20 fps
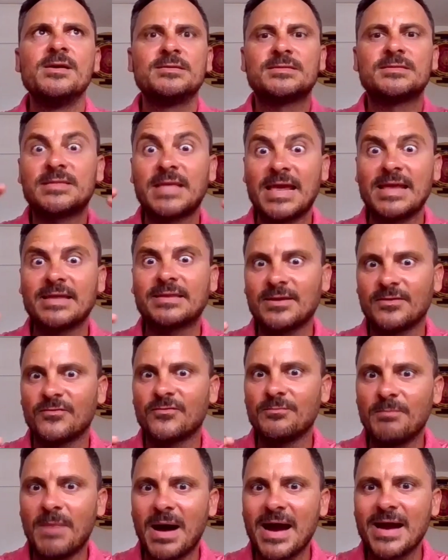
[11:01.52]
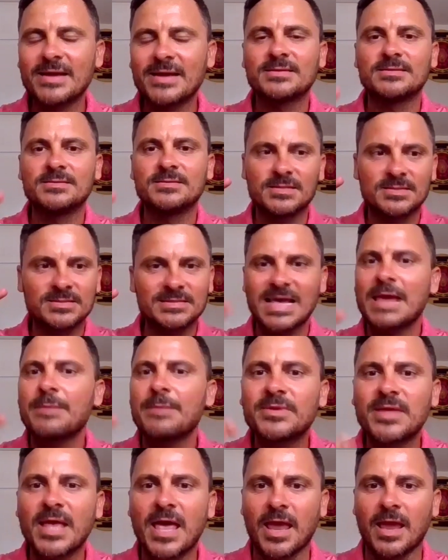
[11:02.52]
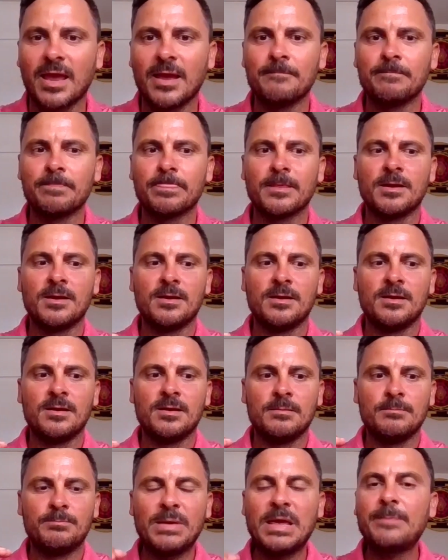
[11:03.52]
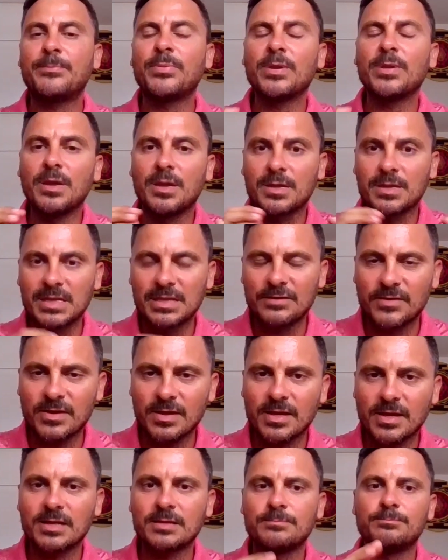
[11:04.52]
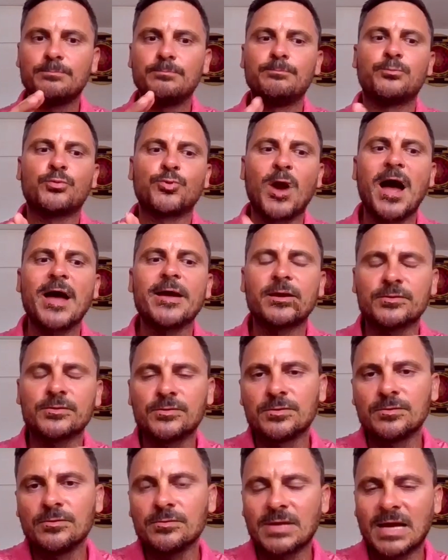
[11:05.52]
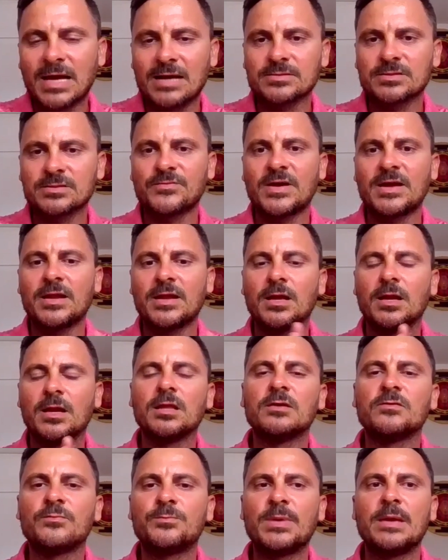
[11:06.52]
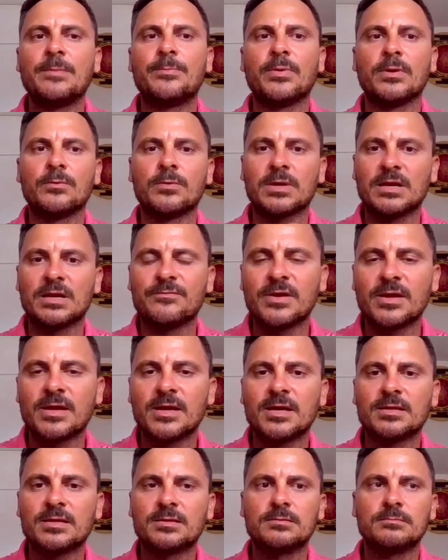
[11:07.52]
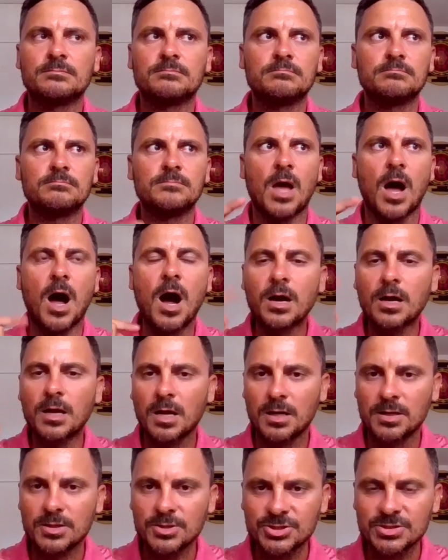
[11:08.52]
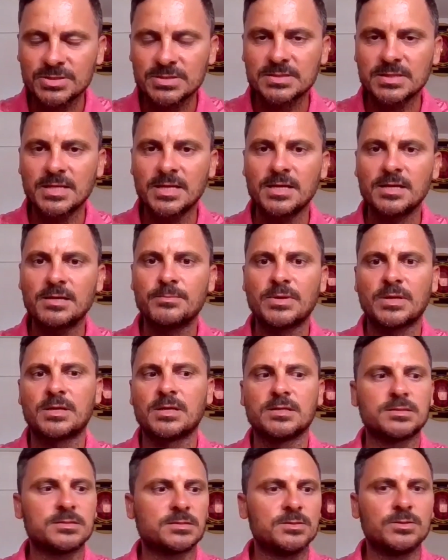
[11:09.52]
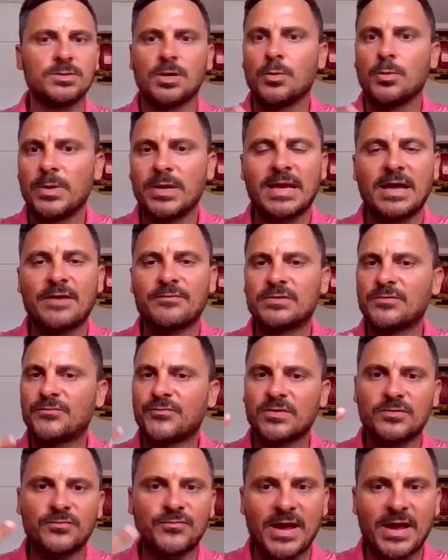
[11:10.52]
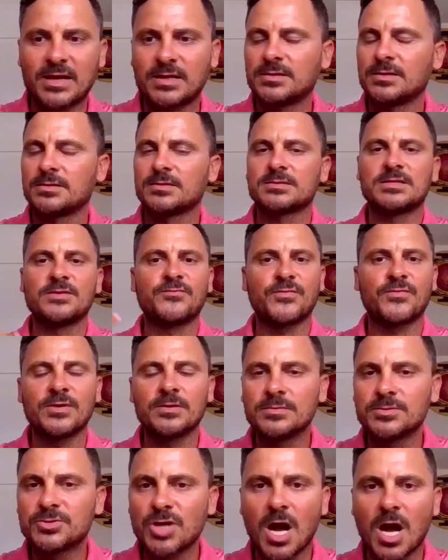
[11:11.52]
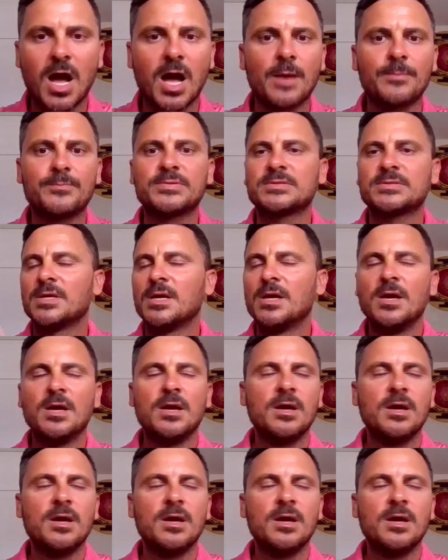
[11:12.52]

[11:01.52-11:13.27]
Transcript: state of mind the same day. People are living it prior to 2020. A lot of people were living it unconsciously because, you know, we have different factors, different jobs,